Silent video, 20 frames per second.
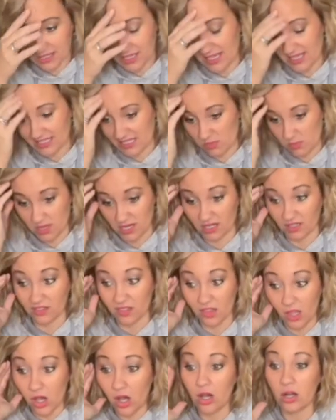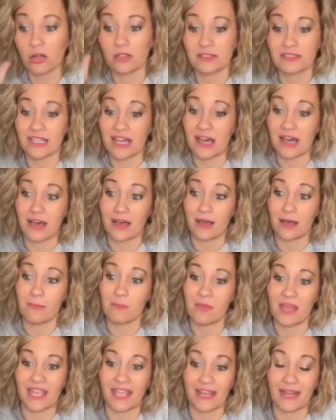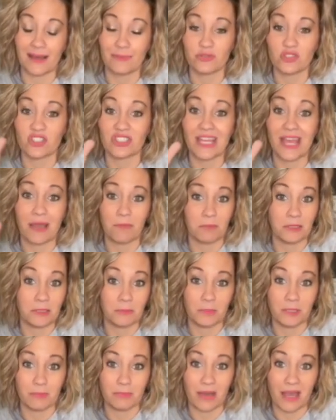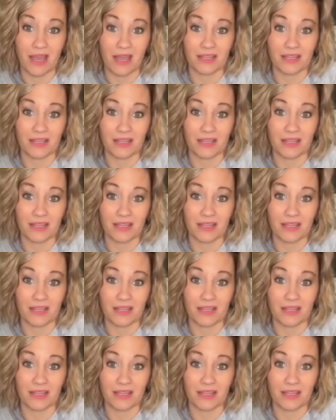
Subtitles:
It's been a long time and I'm just happy to be back.